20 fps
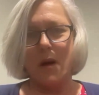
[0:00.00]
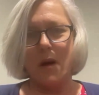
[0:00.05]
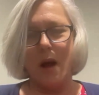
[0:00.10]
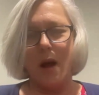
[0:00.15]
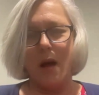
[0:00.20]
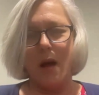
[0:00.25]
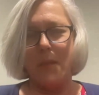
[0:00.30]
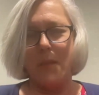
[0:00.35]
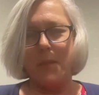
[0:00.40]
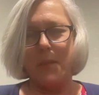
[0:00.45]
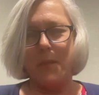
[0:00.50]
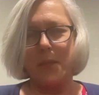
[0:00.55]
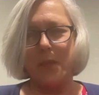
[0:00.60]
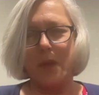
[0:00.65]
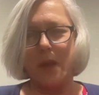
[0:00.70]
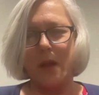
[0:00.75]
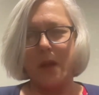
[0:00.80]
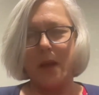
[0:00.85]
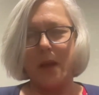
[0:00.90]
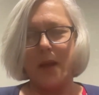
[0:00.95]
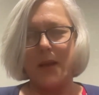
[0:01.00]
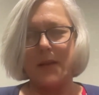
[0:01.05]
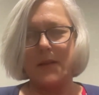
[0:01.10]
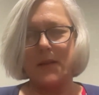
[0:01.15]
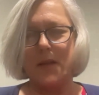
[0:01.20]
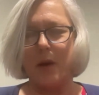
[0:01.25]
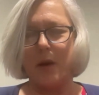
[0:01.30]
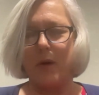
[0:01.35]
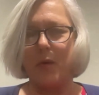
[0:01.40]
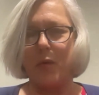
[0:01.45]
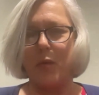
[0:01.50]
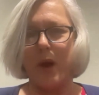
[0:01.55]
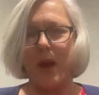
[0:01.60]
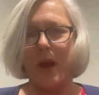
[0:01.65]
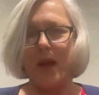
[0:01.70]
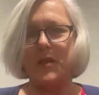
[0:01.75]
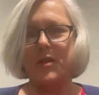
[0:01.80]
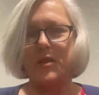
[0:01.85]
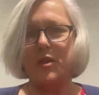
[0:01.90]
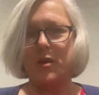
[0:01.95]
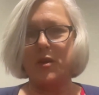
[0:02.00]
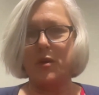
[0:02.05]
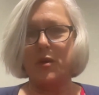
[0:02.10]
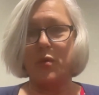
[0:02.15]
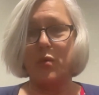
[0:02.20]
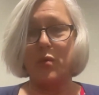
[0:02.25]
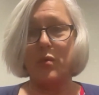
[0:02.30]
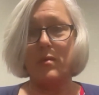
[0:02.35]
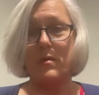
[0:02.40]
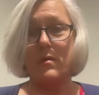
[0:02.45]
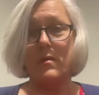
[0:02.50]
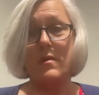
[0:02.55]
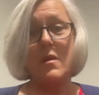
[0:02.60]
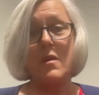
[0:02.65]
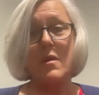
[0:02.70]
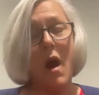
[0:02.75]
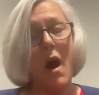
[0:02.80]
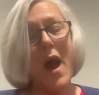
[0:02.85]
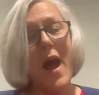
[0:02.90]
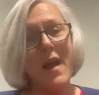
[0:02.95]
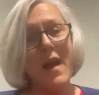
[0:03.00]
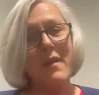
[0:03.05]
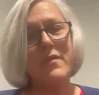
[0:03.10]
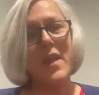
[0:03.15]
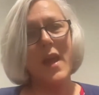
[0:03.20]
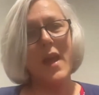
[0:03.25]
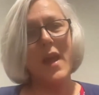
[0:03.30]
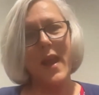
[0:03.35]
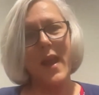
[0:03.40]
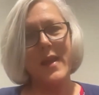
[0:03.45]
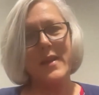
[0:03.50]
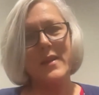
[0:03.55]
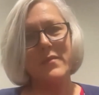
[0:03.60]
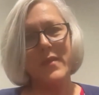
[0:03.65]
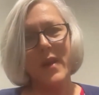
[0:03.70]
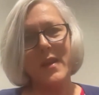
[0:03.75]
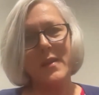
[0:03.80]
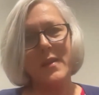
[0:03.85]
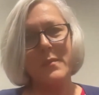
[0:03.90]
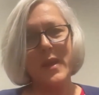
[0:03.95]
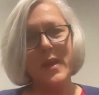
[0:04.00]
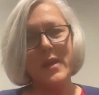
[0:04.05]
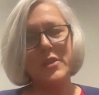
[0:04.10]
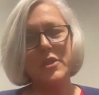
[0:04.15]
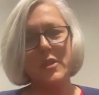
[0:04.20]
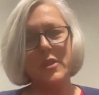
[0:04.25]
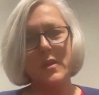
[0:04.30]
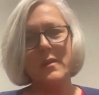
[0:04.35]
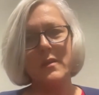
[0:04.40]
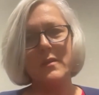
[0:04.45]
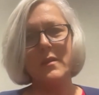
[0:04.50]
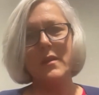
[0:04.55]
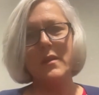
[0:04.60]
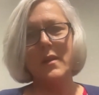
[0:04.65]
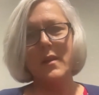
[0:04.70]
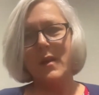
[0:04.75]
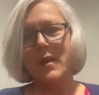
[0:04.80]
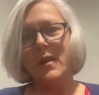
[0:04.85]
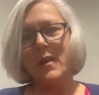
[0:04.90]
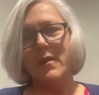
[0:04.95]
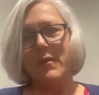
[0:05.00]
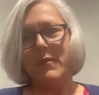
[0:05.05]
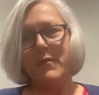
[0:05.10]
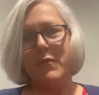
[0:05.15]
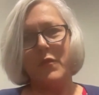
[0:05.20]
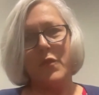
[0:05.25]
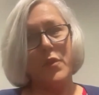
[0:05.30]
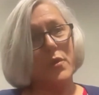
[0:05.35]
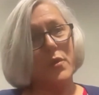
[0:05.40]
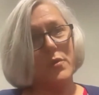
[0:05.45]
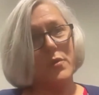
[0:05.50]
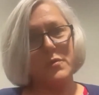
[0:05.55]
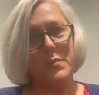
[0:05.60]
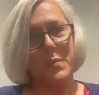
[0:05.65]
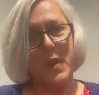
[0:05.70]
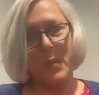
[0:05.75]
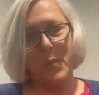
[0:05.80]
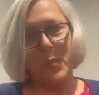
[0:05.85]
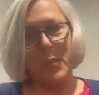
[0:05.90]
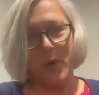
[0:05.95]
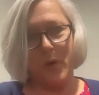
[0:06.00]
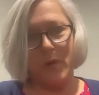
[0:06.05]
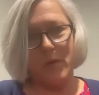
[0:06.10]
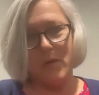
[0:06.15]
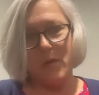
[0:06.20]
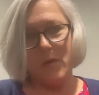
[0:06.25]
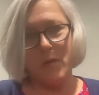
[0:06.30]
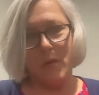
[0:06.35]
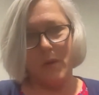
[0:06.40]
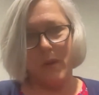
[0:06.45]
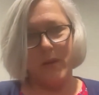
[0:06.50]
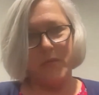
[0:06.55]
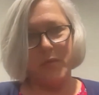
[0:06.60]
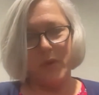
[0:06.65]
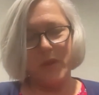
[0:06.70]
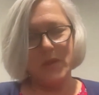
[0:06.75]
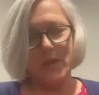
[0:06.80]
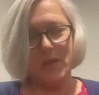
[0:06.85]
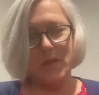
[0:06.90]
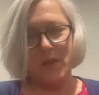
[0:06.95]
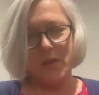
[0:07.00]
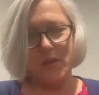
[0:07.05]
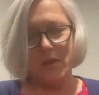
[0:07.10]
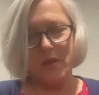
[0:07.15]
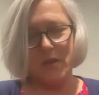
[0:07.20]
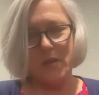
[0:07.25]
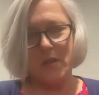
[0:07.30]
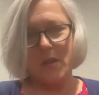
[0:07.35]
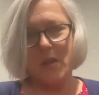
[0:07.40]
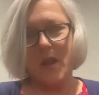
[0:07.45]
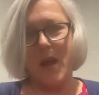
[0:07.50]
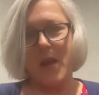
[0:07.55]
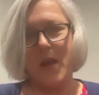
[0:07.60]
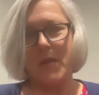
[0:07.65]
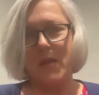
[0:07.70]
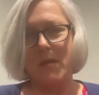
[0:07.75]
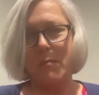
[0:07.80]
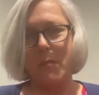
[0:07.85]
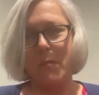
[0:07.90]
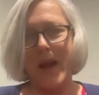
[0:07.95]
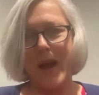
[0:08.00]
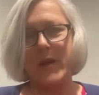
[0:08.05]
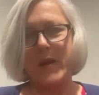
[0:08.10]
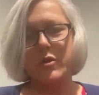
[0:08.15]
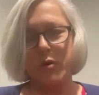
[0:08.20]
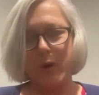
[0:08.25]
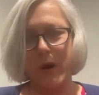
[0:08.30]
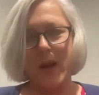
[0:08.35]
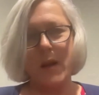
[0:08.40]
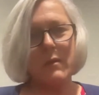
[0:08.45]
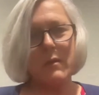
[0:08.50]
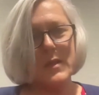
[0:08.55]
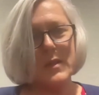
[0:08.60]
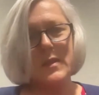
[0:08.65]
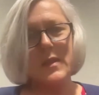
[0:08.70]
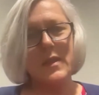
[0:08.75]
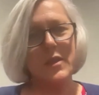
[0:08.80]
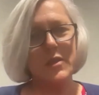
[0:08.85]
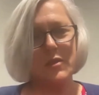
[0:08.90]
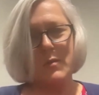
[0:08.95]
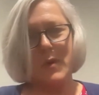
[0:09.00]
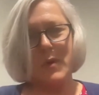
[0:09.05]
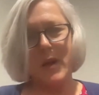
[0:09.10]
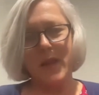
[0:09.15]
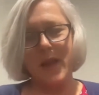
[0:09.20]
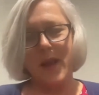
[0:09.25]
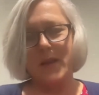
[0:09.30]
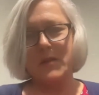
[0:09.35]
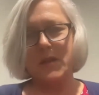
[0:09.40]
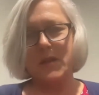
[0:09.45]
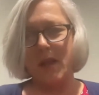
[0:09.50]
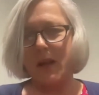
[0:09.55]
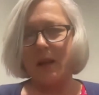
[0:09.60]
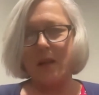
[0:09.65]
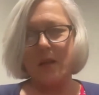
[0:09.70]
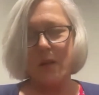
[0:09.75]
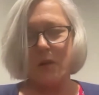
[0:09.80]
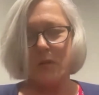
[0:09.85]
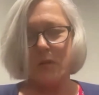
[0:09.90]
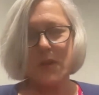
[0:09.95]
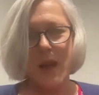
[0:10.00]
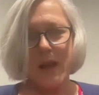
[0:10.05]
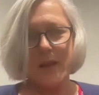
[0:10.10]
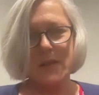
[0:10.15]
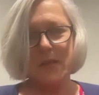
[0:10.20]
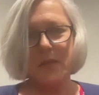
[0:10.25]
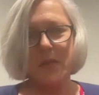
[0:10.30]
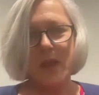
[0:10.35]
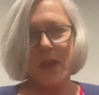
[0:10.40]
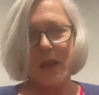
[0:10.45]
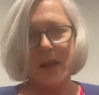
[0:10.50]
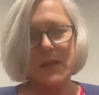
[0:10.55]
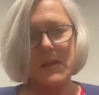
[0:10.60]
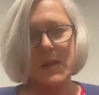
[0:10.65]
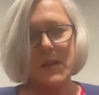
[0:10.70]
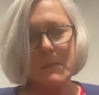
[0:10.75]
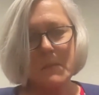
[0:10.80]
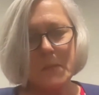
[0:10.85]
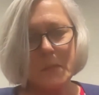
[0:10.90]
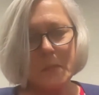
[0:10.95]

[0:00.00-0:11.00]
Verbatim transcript: um, is there a way to not have that kind of animation for those people who live with seizures that might trigger a seizure when they're seeing those kinds of things?